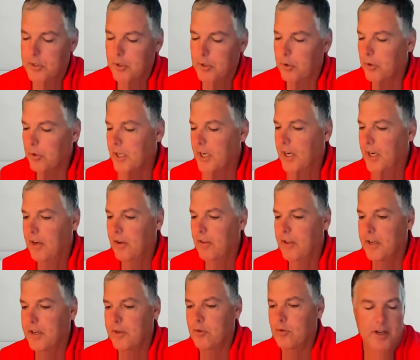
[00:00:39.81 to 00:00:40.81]
told Kyle
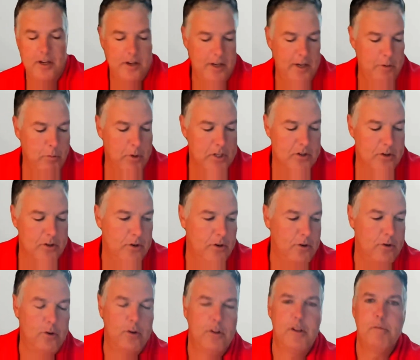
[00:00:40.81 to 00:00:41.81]
that he wasn't
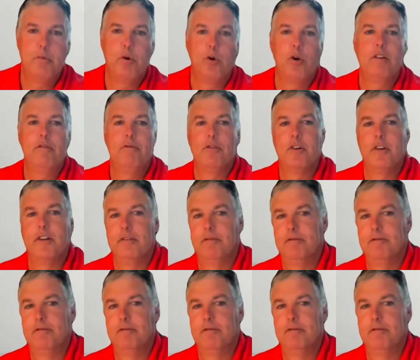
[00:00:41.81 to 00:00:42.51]
her only boyfriend.